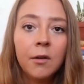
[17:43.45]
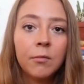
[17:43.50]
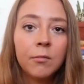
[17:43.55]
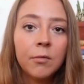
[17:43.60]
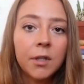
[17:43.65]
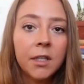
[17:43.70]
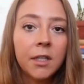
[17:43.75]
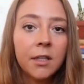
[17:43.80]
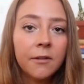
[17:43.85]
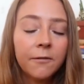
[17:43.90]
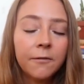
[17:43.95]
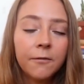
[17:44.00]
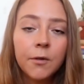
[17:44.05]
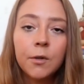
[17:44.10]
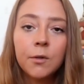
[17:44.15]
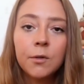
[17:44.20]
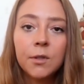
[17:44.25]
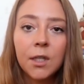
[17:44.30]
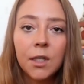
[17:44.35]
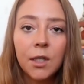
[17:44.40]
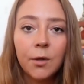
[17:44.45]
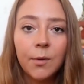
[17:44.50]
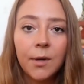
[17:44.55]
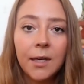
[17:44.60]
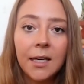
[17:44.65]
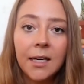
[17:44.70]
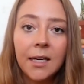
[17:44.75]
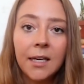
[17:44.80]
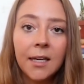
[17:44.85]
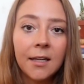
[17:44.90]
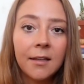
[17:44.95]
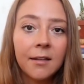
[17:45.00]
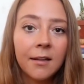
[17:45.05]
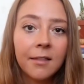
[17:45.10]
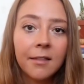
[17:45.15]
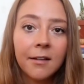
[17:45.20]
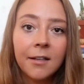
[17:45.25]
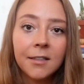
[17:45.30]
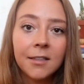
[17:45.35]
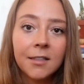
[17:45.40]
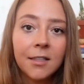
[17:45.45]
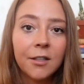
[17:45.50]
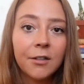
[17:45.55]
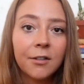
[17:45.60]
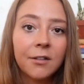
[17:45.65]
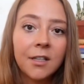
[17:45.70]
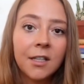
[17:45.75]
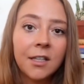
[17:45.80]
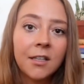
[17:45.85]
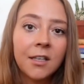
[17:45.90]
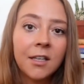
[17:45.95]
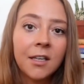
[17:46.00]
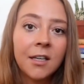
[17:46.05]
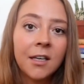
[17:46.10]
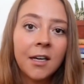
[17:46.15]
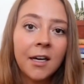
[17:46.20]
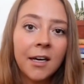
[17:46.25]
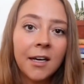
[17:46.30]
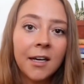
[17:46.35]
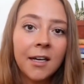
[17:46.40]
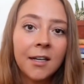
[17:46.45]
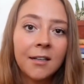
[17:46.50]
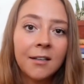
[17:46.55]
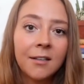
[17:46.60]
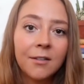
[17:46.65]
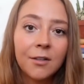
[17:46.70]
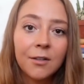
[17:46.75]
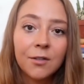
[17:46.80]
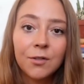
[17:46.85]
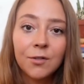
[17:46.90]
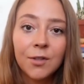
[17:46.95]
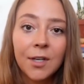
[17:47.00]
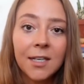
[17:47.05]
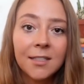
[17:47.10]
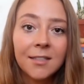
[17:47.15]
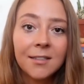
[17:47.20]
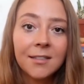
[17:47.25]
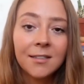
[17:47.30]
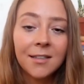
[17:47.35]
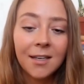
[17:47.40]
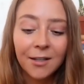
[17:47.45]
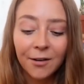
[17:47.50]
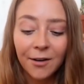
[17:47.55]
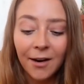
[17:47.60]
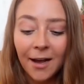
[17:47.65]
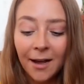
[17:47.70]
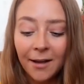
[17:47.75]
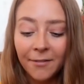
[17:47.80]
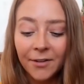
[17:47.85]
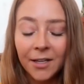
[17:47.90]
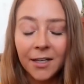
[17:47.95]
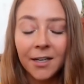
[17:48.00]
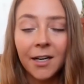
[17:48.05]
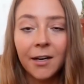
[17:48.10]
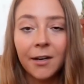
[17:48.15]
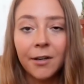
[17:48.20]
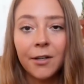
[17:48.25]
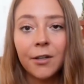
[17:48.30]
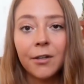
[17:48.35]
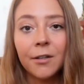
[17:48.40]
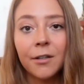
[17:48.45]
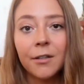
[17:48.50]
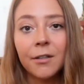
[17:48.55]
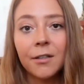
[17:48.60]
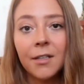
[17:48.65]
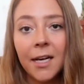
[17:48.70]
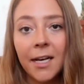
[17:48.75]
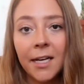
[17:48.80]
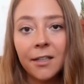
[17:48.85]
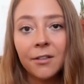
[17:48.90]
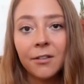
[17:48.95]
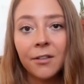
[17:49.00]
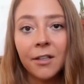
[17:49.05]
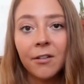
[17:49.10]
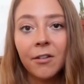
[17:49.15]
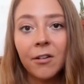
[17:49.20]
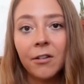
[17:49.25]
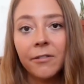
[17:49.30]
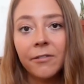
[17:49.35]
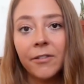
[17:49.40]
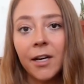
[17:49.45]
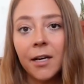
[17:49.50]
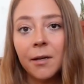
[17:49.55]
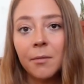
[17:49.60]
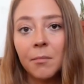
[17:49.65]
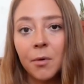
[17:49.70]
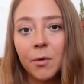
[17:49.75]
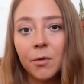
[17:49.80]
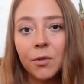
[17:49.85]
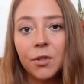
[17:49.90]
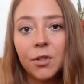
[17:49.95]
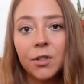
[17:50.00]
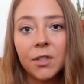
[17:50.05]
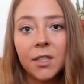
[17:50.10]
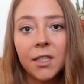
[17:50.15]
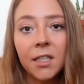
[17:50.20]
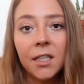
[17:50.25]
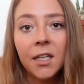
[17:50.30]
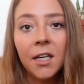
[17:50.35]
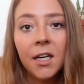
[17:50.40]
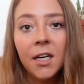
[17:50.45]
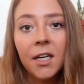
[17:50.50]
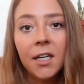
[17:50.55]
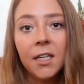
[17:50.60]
Really, the foods that you eat and the thoughts that you're thinking and the stress that you're having and how you're handling all of that emotionally